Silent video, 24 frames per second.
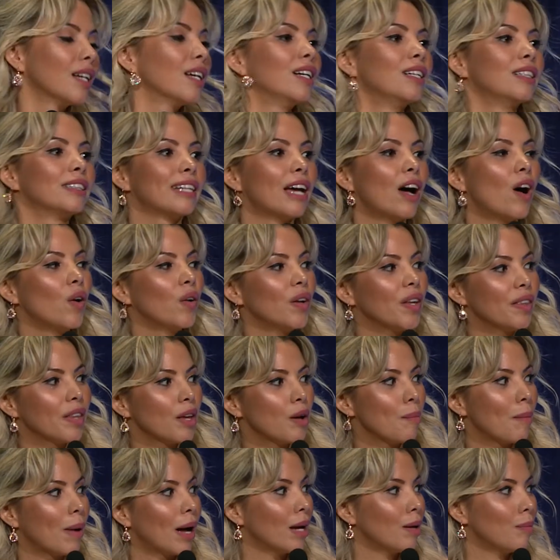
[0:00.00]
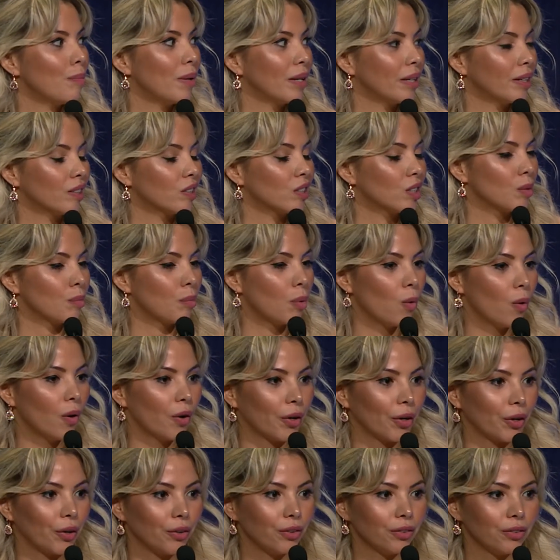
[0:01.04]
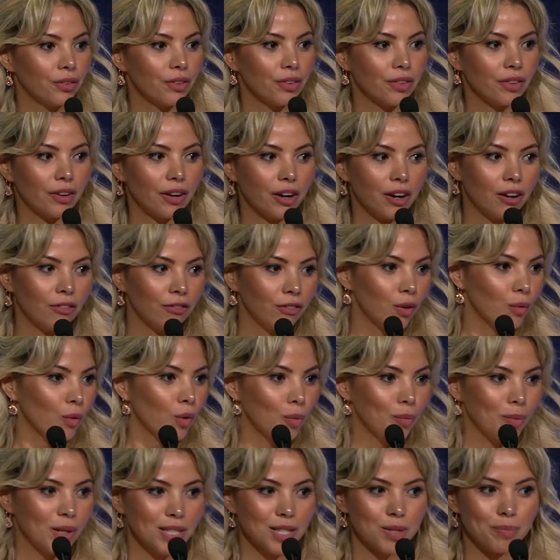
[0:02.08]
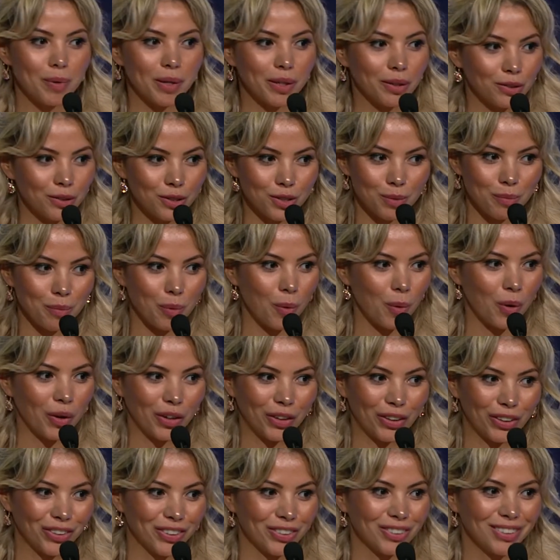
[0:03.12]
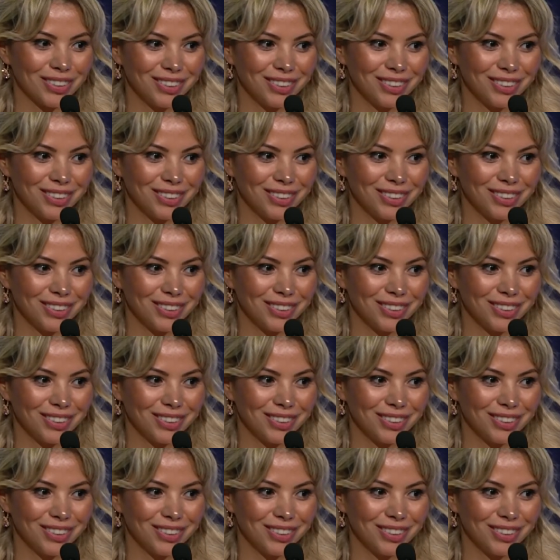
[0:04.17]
Not only they're my biggest supporter, they're every woman's biggest supporter.